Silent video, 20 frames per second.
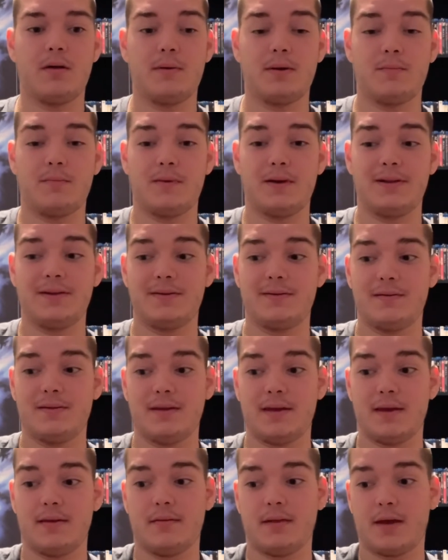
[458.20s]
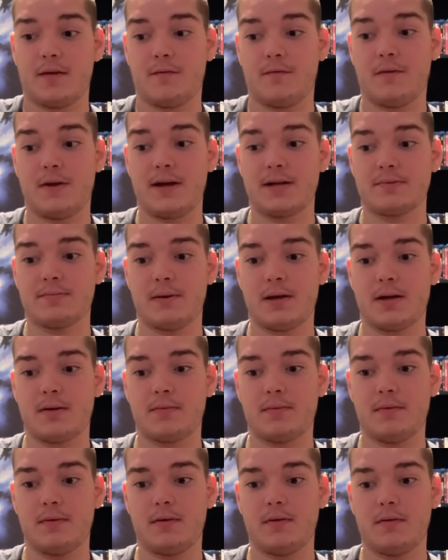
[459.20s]
We get like a flashback
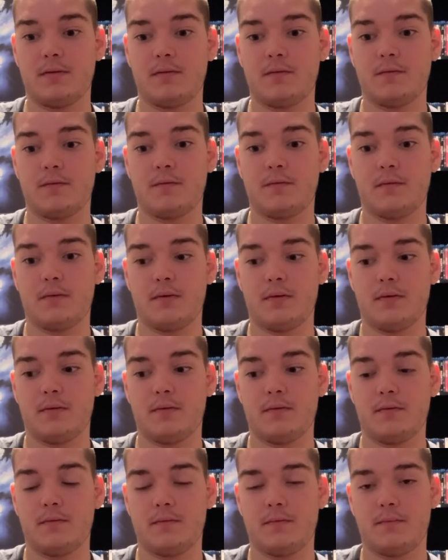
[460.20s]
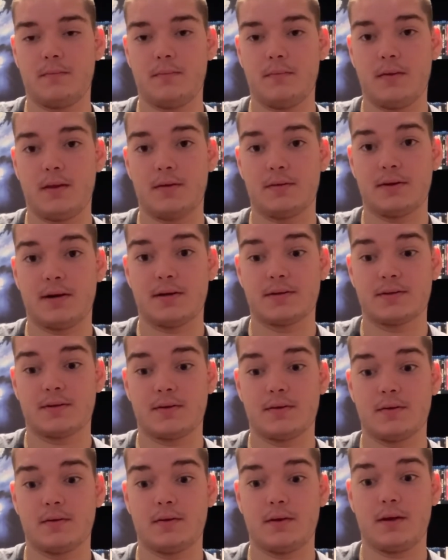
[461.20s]
of
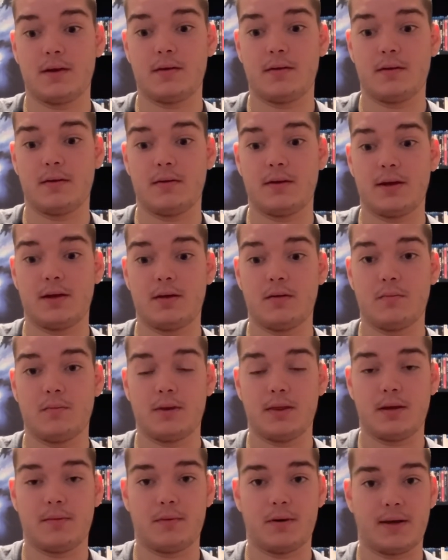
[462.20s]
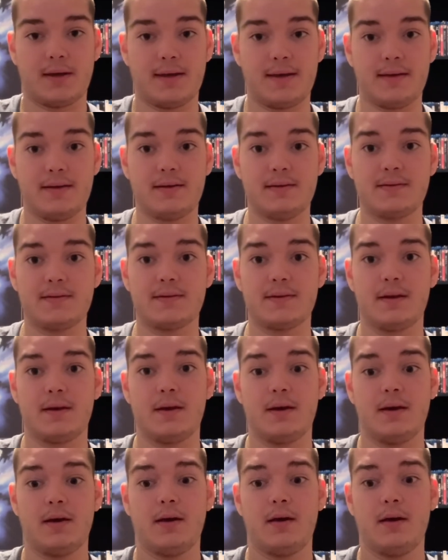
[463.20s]
Natasha and Elena when they were kids,
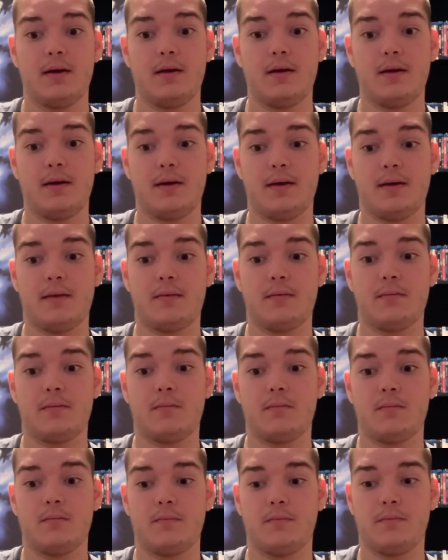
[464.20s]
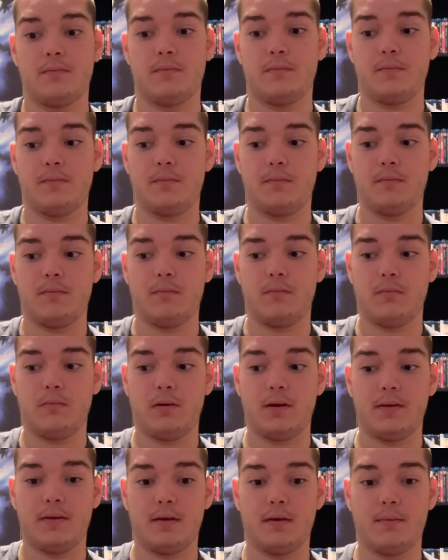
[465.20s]
and
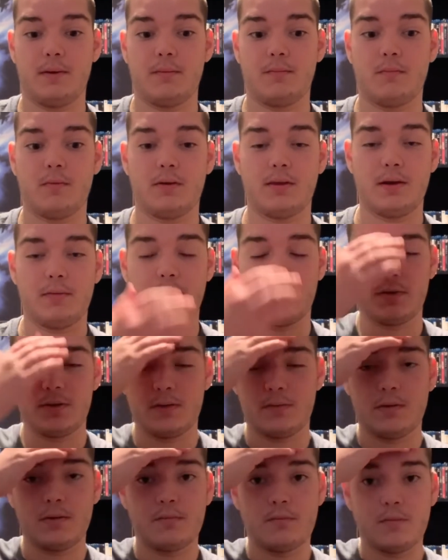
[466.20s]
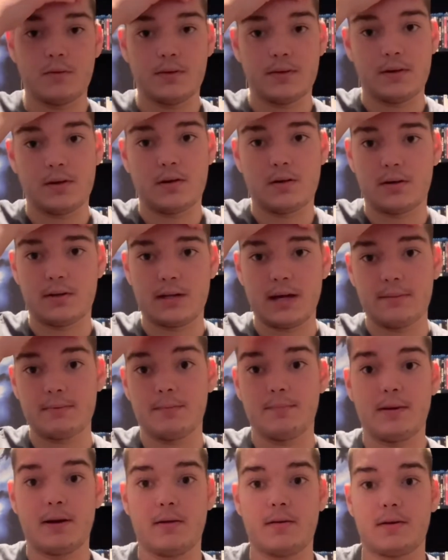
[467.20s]
what they were doing with their
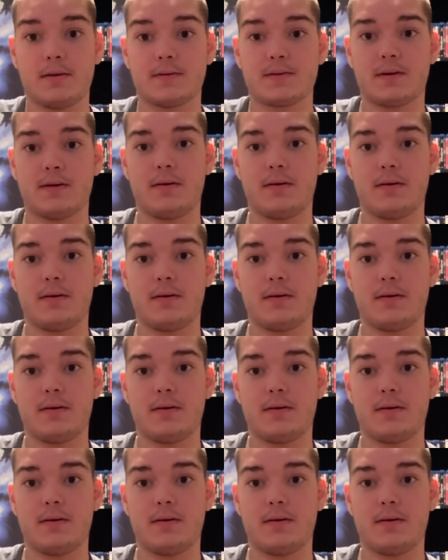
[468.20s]
adopted parents,